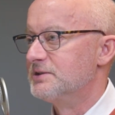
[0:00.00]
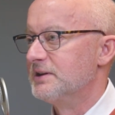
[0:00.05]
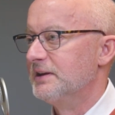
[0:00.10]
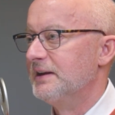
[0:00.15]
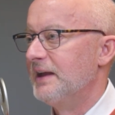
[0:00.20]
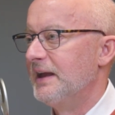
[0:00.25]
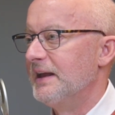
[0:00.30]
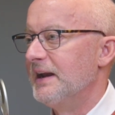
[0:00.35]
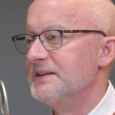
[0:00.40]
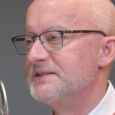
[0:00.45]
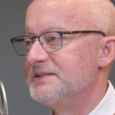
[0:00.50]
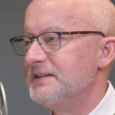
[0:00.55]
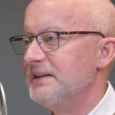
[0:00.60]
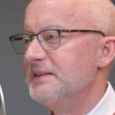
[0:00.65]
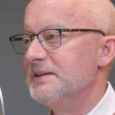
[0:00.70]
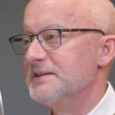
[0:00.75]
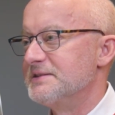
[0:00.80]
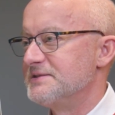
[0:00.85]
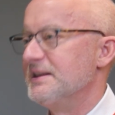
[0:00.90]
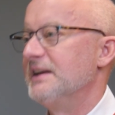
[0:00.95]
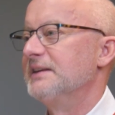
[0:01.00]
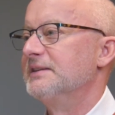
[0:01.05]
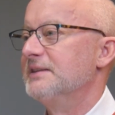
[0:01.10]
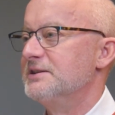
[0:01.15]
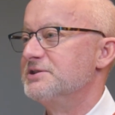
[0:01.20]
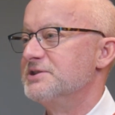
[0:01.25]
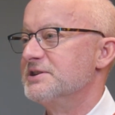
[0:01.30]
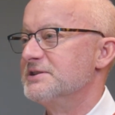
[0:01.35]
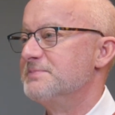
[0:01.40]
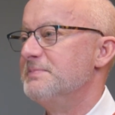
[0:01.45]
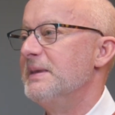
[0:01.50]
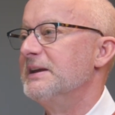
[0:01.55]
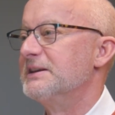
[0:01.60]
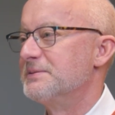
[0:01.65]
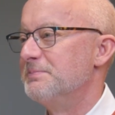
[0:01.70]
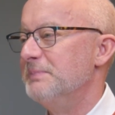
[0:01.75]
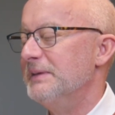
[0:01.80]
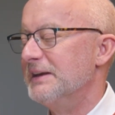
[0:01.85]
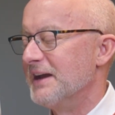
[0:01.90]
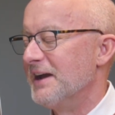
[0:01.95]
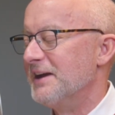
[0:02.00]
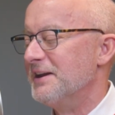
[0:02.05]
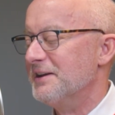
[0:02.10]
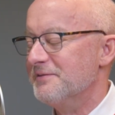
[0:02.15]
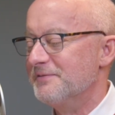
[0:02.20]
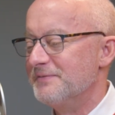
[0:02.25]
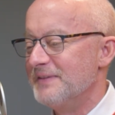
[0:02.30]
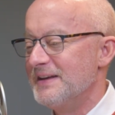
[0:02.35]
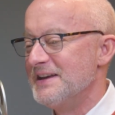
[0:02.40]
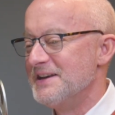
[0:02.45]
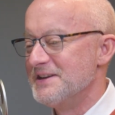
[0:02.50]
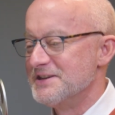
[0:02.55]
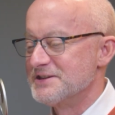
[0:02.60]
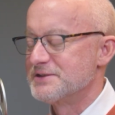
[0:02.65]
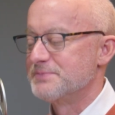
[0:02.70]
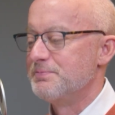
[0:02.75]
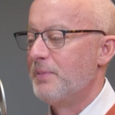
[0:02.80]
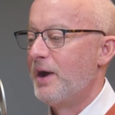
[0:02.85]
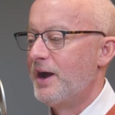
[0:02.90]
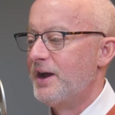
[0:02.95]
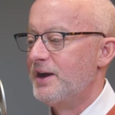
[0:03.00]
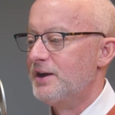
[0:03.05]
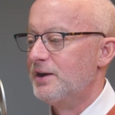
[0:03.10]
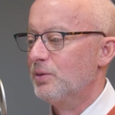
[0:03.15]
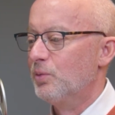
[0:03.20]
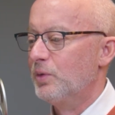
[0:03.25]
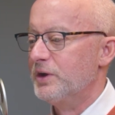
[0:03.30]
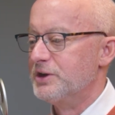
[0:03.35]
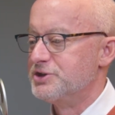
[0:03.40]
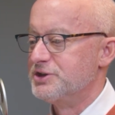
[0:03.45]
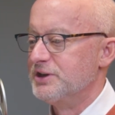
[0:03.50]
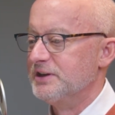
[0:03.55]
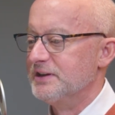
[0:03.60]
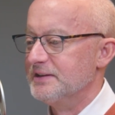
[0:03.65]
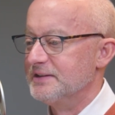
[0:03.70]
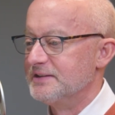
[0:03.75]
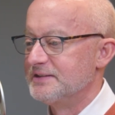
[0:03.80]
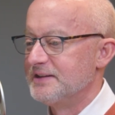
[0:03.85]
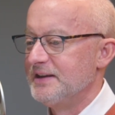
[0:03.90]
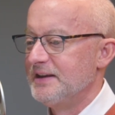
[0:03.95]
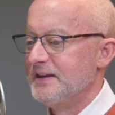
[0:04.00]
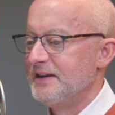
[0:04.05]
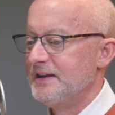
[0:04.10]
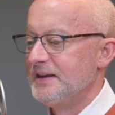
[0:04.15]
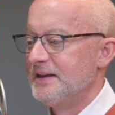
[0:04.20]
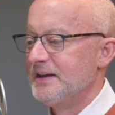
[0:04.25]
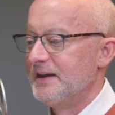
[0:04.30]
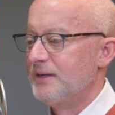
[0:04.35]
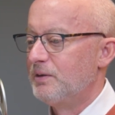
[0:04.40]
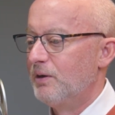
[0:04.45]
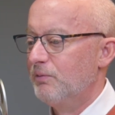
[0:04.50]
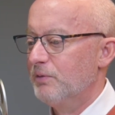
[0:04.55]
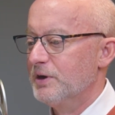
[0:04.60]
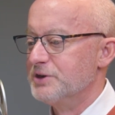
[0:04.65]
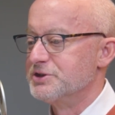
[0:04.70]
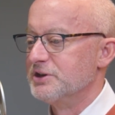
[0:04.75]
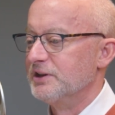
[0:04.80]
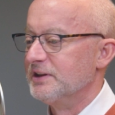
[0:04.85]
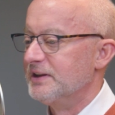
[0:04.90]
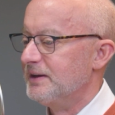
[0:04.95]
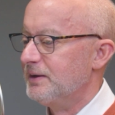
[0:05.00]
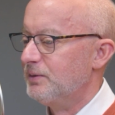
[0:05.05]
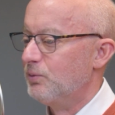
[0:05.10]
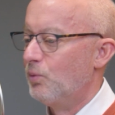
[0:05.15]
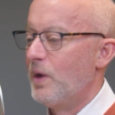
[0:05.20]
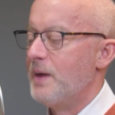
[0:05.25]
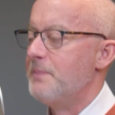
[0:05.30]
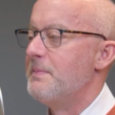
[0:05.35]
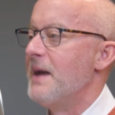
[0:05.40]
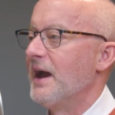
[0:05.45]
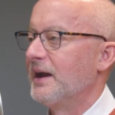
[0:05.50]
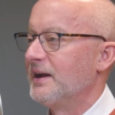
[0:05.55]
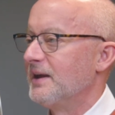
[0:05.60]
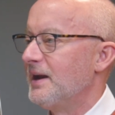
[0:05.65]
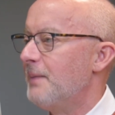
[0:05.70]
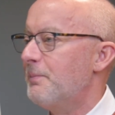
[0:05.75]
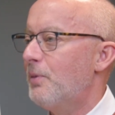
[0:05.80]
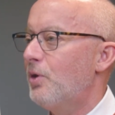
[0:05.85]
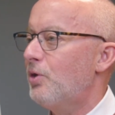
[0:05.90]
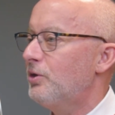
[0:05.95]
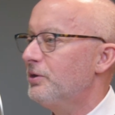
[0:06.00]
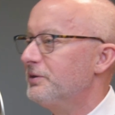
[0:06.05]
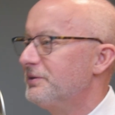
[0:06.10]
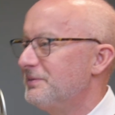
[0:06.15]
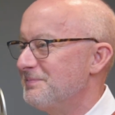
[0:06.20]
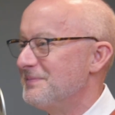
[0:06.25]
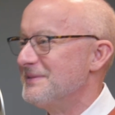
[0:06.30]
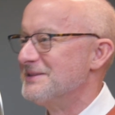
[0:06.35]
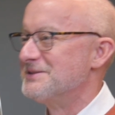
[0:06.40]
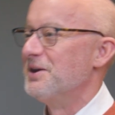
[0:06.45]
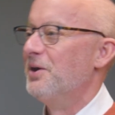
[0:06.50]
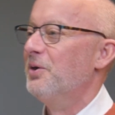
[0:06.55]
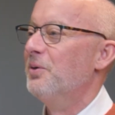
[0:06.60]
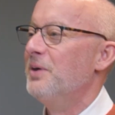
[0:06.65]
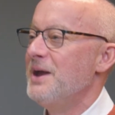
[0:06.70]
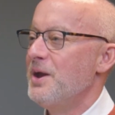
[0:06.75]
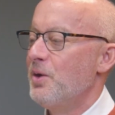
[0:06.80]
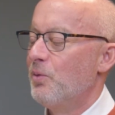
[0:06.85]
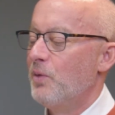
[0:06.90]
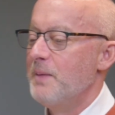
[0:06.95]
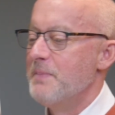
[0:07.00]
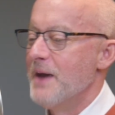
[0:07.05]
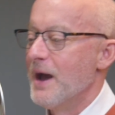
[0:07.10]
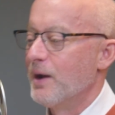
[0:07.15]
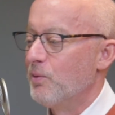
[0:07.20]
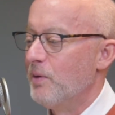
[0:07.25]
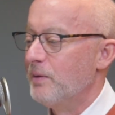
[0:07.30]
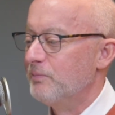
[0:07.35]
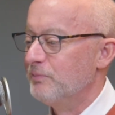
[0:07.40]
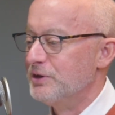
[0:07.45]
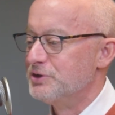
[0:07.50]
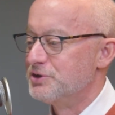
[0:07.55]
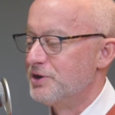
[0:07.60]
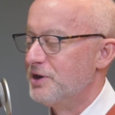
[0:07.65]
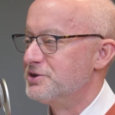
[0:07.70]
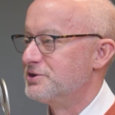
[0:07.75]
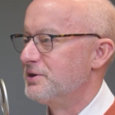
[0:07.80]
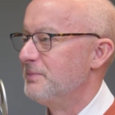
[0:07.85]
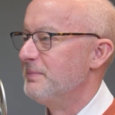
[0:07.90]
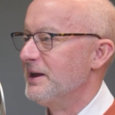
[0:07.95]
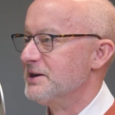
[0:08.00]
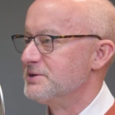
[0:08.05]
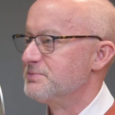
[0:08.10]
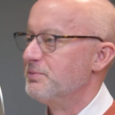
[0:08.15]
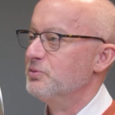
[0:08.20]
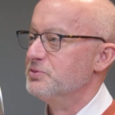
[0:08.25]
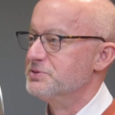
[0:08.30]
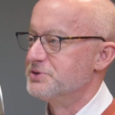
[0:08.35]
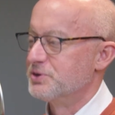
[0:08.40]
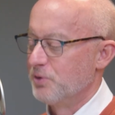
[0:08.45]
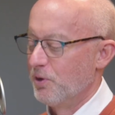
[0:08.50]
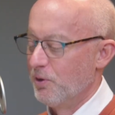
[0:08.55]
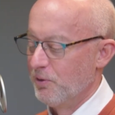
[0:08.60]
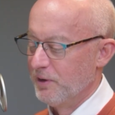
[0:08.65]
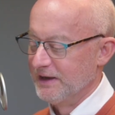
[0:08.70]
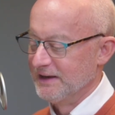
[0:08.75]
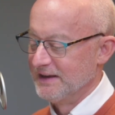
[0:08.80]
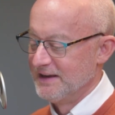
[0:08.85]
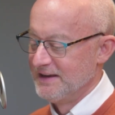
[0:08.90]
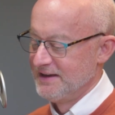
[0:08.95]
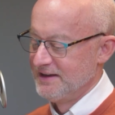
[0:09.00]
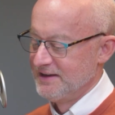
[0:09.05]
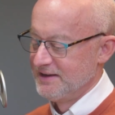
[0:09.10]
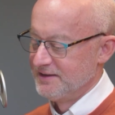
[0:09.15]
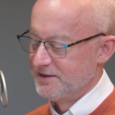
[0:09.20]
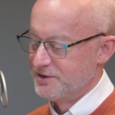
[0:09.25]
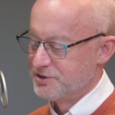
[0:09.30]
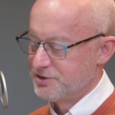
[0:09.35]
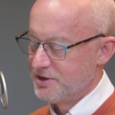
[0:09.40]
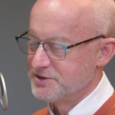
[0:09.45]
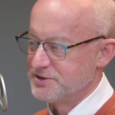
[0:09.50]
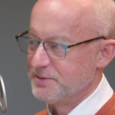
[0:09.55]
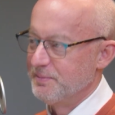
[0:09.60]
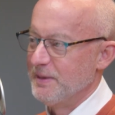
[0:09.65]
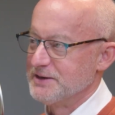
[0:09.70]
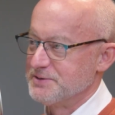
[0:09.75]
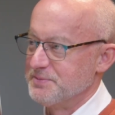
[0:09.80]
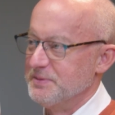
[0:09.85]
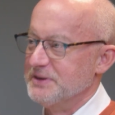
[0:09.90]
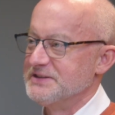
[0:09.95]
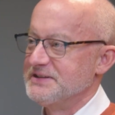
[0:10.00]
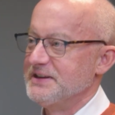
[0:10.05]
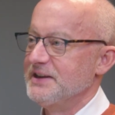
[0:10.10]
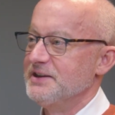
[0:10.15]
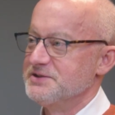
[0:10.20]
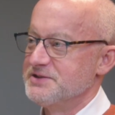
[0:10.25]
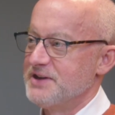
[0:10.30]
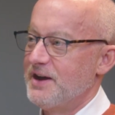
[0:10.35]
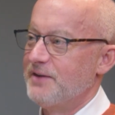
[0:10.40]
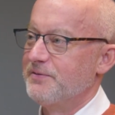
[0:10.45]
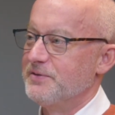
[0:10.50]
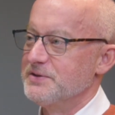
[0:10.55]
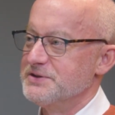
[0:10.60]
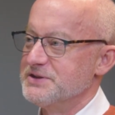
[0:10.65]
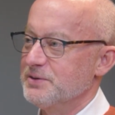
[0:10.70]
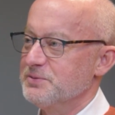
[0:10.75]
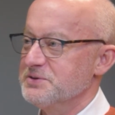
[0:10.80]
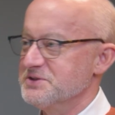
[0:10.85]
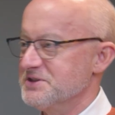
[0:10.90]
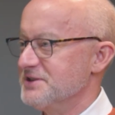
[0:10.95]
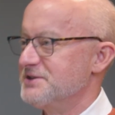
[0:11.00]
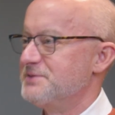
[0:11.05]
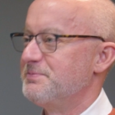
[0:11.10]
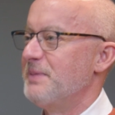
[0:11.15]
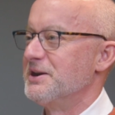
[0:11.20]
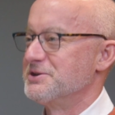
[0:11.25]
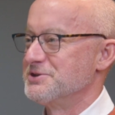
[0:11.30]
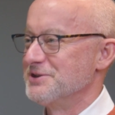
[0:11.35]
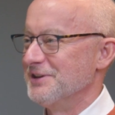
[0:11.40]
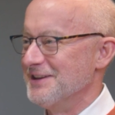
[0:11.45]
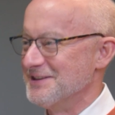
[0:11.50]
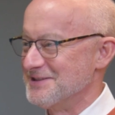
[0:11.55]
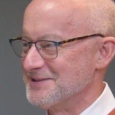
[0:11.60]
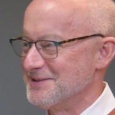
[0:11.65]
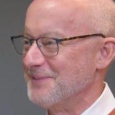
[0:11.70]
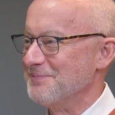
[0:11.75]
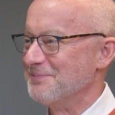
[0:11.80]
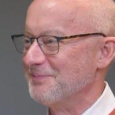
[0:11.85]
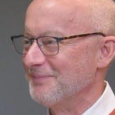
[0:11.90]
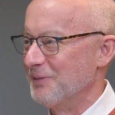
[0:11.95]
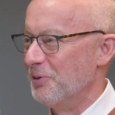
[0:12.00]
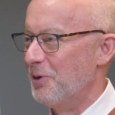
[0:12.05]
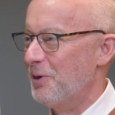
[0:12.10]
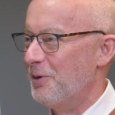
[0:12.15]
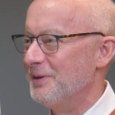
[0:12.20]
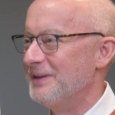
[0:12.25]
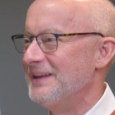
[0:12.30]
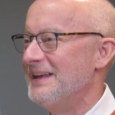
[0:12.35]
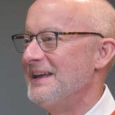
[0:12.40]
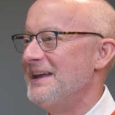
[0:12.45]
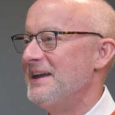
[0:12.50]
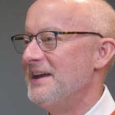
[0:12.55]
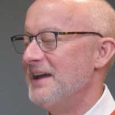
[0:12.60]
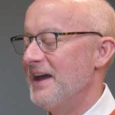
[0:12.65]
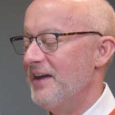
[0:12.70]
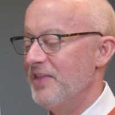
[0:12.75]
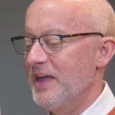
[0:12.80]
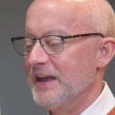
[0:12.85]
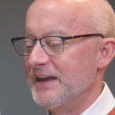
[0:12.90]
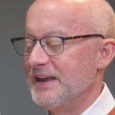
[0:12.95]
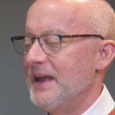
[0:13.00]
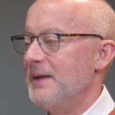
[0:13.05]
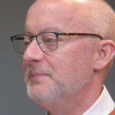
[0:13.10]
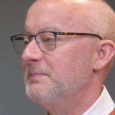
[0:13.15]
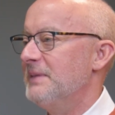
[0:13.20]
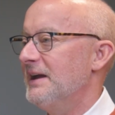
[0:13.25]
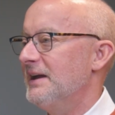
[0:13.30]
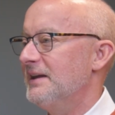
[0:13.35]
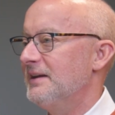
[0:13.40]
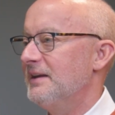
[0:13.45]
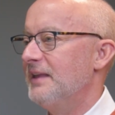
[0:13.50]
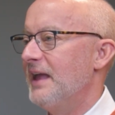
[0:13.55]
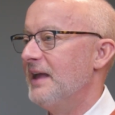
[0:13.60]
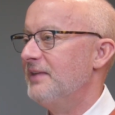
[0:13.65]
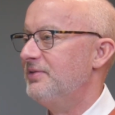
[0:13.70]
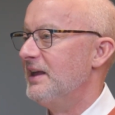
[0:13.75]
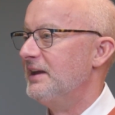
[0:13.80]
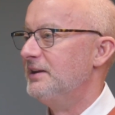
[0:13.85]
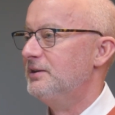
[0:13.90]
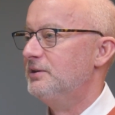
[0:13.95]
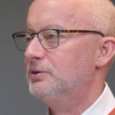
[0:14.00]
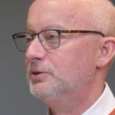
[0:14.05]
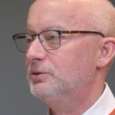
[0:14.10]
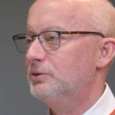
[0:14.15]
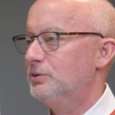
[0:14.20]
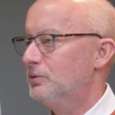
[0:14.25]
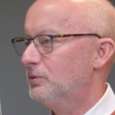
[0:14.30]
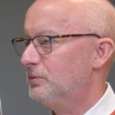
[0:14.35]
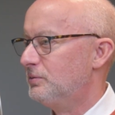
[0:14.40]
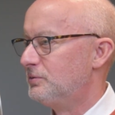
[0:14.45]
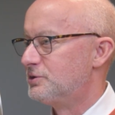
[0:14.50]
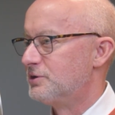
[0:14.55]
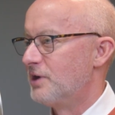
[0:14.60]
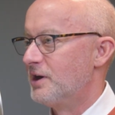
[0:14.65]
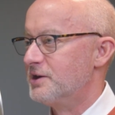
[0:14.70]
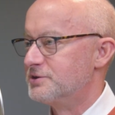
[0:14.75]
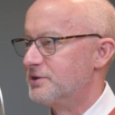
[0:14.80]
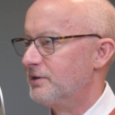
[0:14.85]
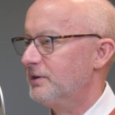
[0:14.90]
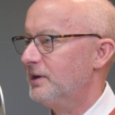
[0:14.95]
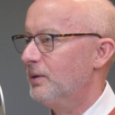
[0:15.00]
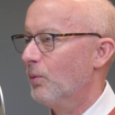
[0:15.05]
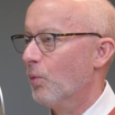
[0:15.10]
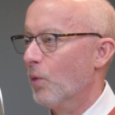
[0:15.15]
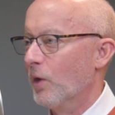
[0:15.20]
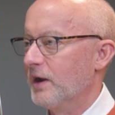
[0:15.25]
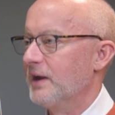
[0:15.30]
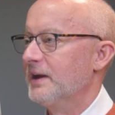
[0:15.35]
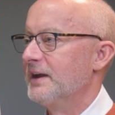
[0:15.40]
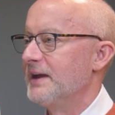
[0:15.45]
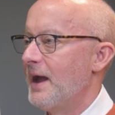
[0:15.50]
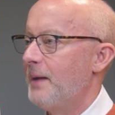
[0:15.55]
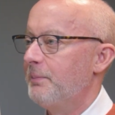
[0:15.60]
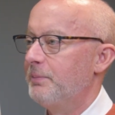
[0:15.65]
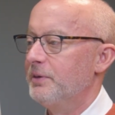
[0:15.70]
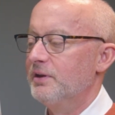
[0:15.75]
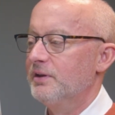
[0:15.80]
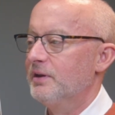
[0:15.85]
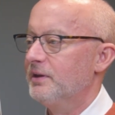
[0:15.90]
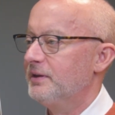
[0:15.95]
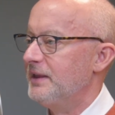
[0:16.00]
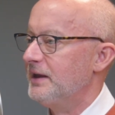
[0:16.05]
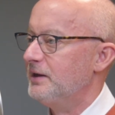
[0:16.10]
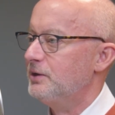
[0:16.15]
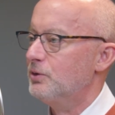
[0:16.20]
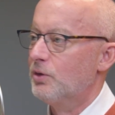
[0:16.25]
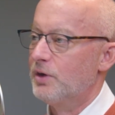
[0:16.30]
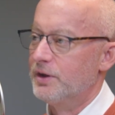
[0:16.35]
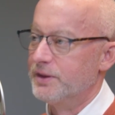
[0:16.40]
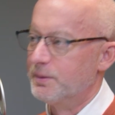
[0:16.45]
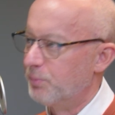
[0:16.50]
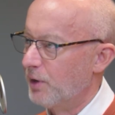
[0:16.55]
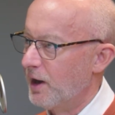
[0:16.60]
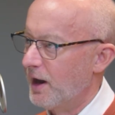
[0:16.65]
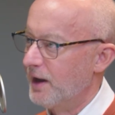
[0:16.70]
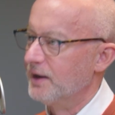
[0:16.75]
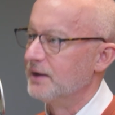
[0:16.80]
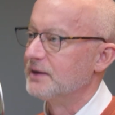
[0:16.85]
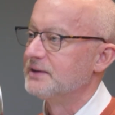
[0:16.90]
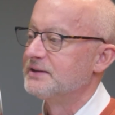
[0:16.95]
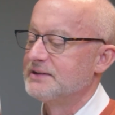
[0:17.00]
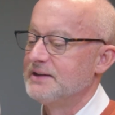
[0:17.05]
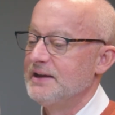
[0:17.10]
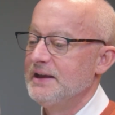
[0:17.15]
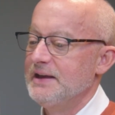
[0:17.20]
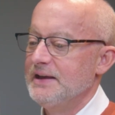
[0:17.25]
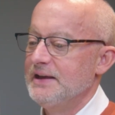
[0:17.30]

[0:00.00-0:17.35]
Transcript: And I see this thing that just makes me kind of smile, which is originally way back, and I'm old, so way back when Treasury management was growing, the Treasury management sales officer was a specialist role. And they came in and they knew Treasury, working capital, and they knew all the products.